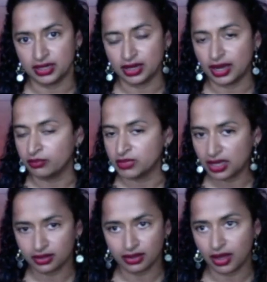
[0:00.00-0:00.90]
I am
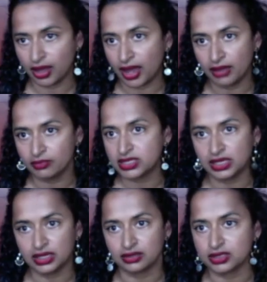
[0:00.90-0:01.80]
tell I, I am
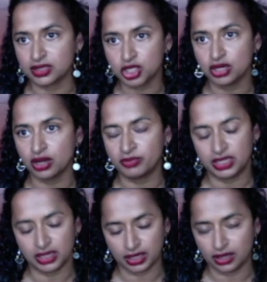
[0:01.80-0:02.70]
seeing such an uptick
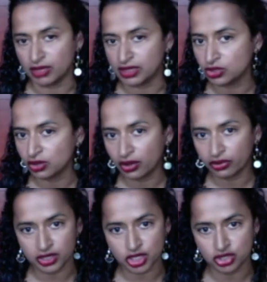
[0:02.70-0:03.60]
in mental health
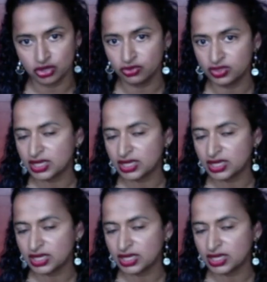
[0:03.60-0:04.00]
issues,